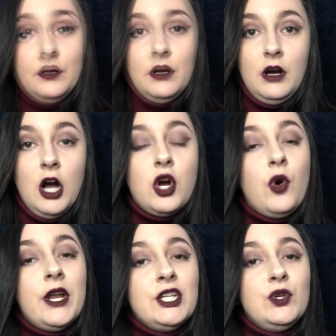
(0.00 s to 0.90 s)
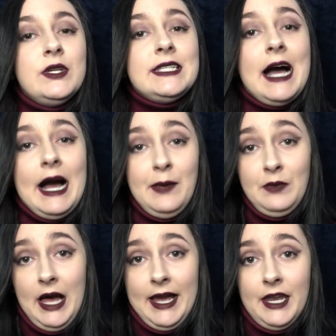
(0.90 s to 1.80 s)
According to a
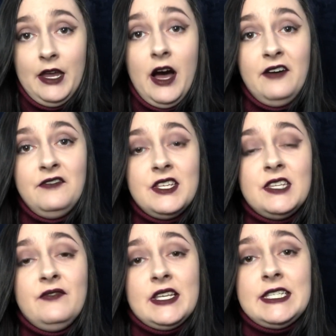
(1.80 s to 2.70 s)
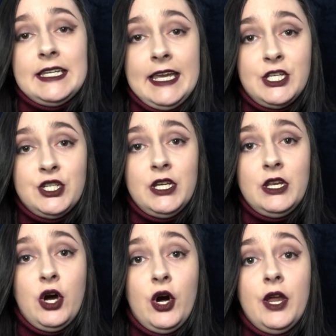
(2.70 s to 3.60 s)
timeline of this investigation
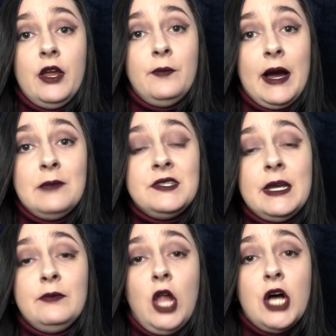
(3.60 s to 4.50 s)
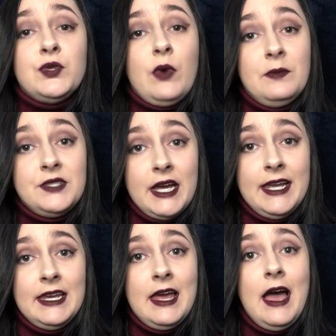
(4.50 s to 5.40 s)
on Pipestem Law's
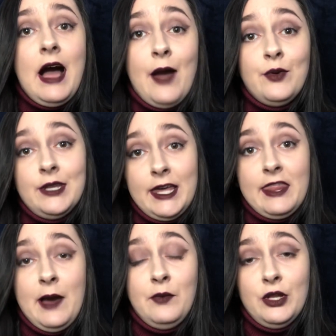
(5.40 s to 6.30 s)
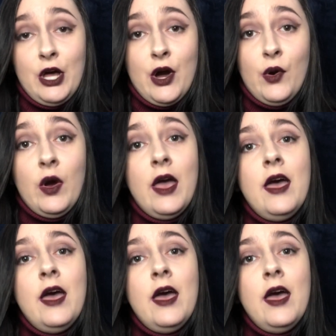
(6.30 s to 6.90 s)
website, I will link that below,